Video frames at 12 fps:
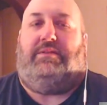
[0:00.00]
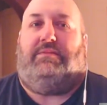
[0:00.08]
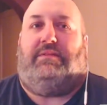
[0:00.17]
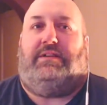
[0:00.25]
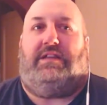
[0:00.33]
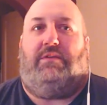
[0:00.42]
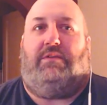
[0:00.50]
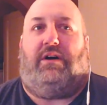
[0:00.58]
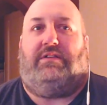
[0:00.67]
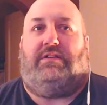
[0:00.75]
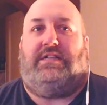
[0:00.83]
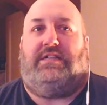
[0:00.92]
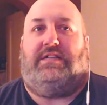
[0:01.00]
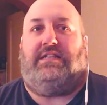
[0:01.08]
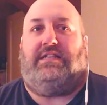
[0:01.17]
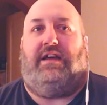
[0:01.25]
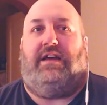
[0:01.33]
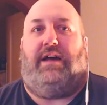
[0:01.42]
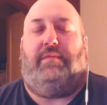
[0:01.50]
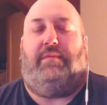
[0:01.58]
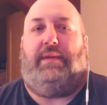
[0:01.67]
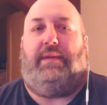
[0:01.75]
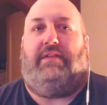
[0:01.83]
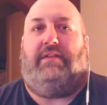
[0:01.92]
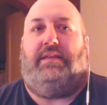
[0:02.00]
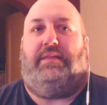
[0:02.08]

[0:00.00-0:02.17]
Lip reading: Well, it's so hard to tell, isn't it? Apparently,